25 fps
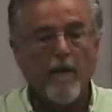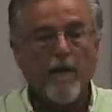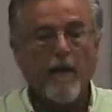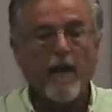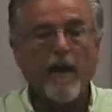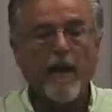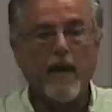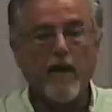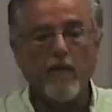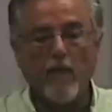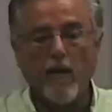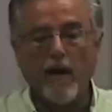
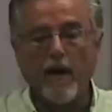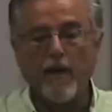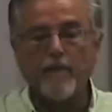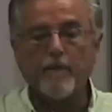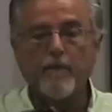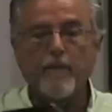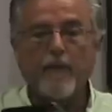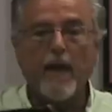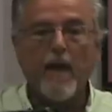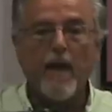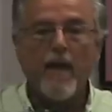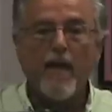Anyway,
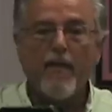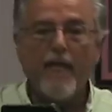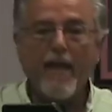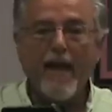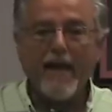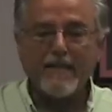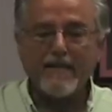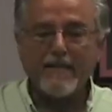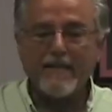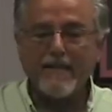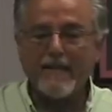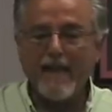
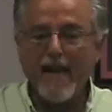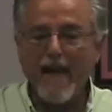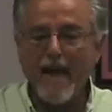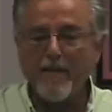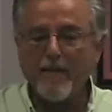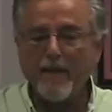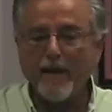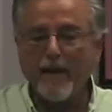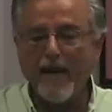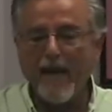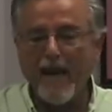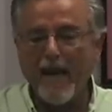that's the
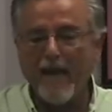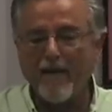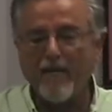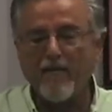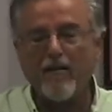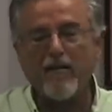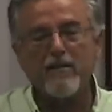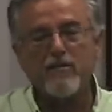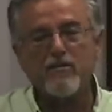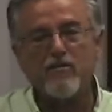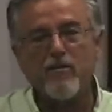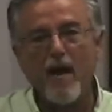tablet
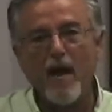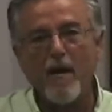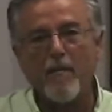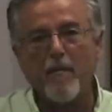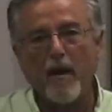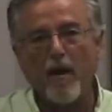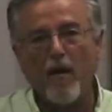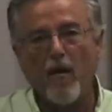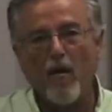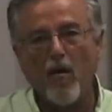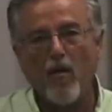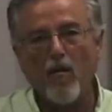handler strap.
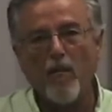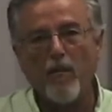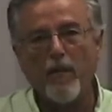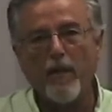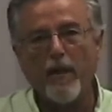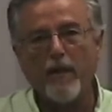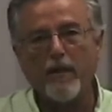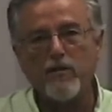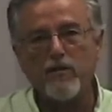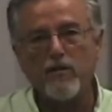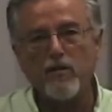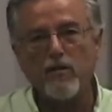I hope
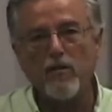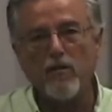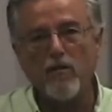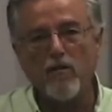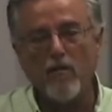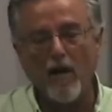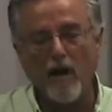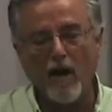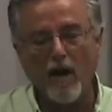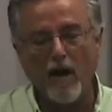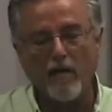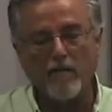that
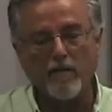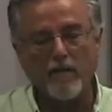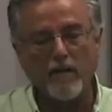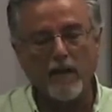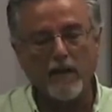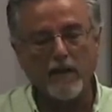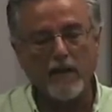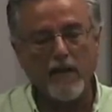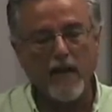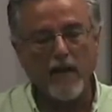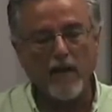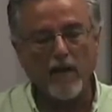you um,
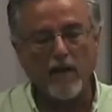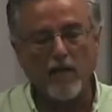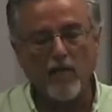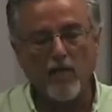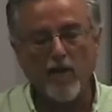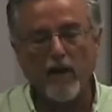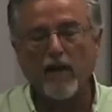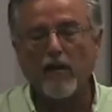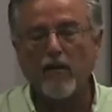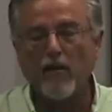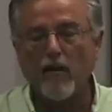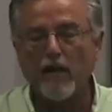take a
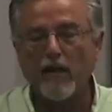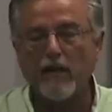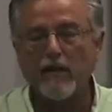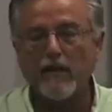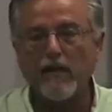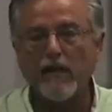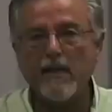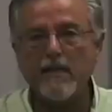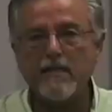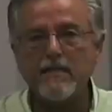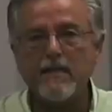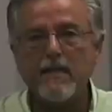quick look at
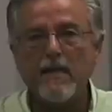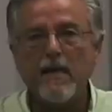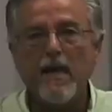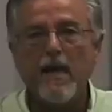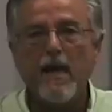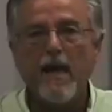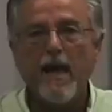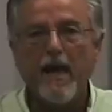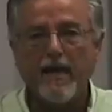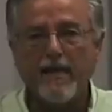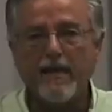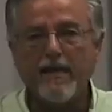this.
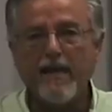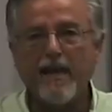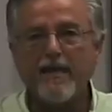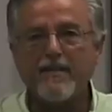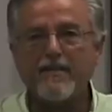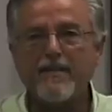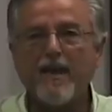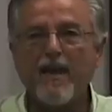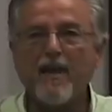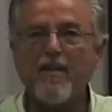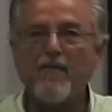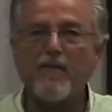And
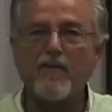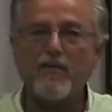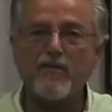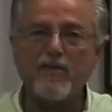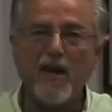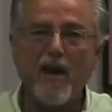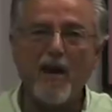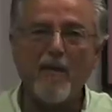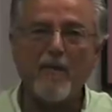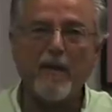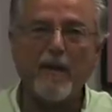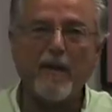thanks again for
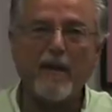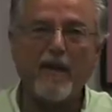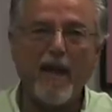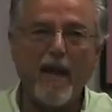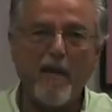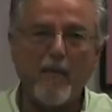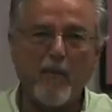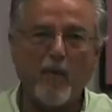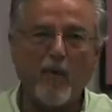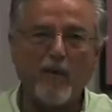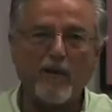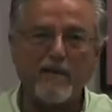shopping
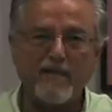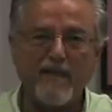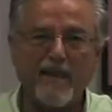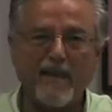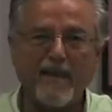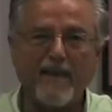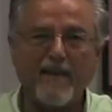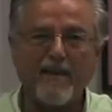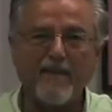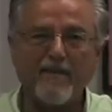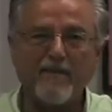LapWorks Inc.